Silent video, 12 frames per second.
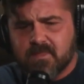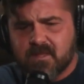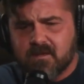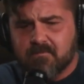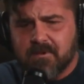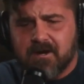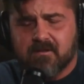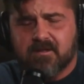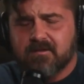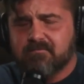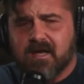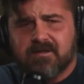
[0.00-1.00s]

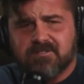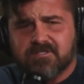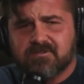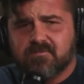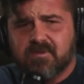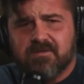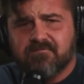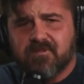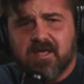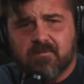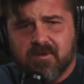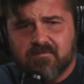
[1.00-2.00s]
apparently I just
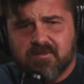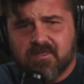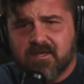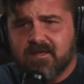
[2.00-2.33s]
inflamed everything.